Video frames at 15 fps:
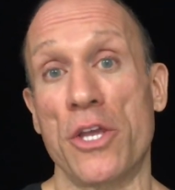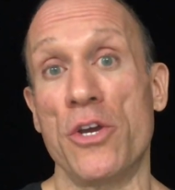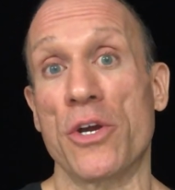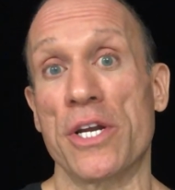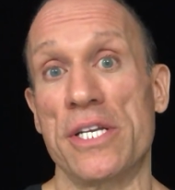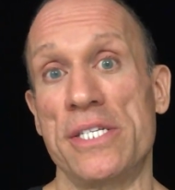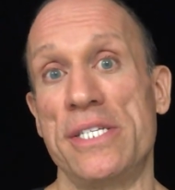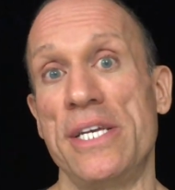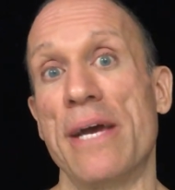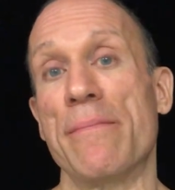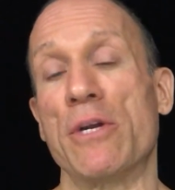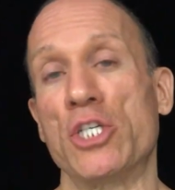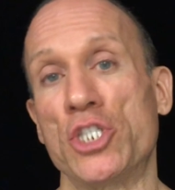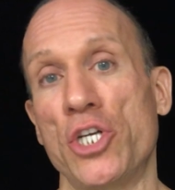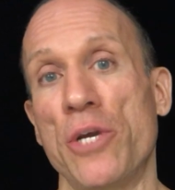You're going to see, I'm
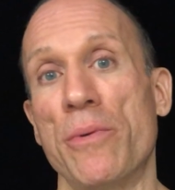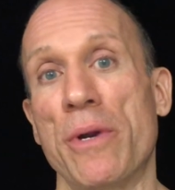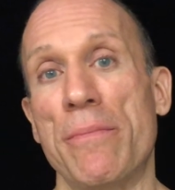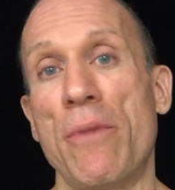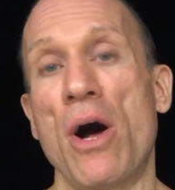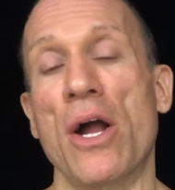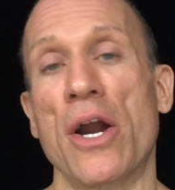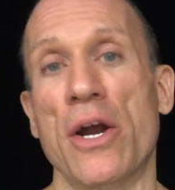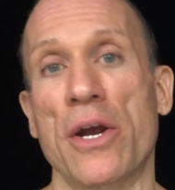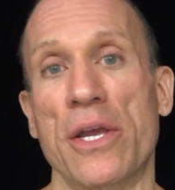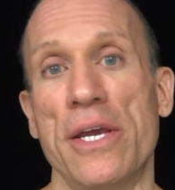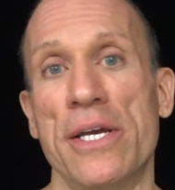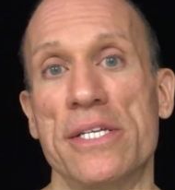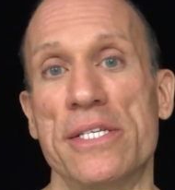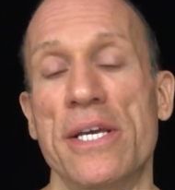going to show you what a monarch
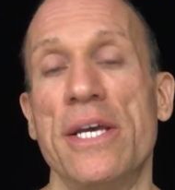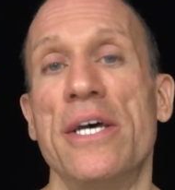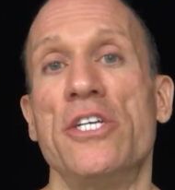is,